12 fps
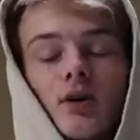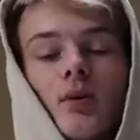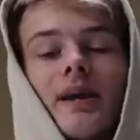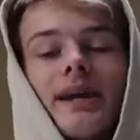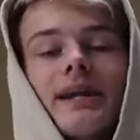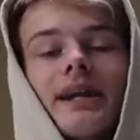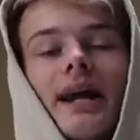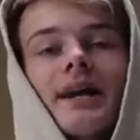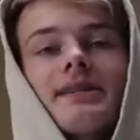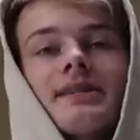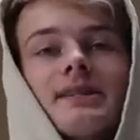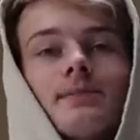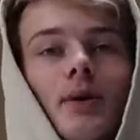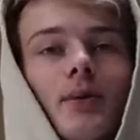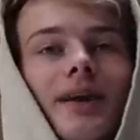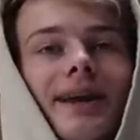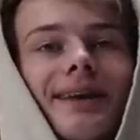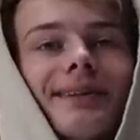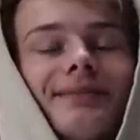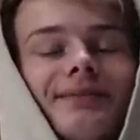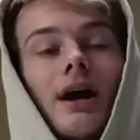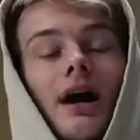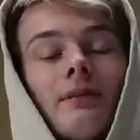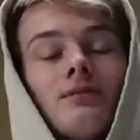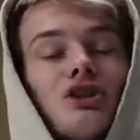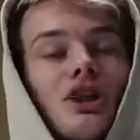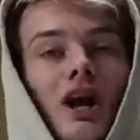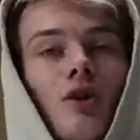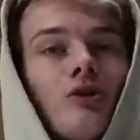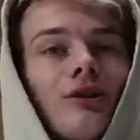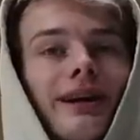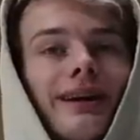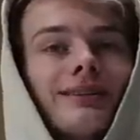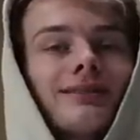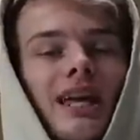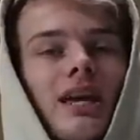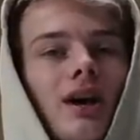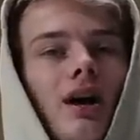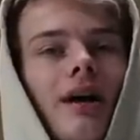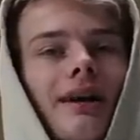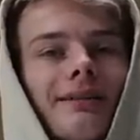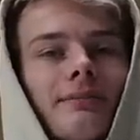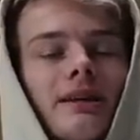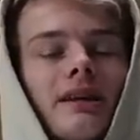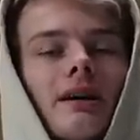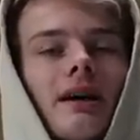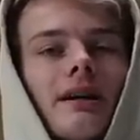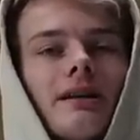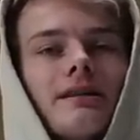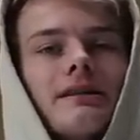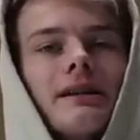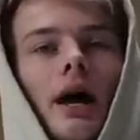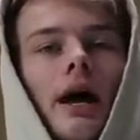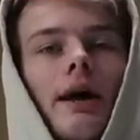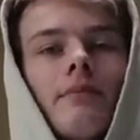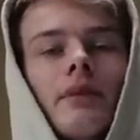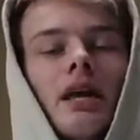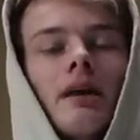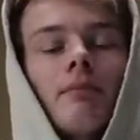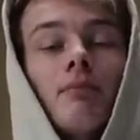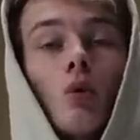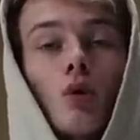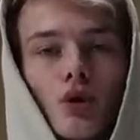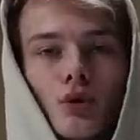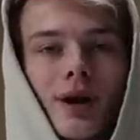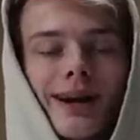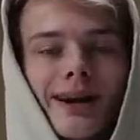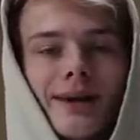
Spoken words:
queen has spoken. I'm showering, thank God, because I'm like bored right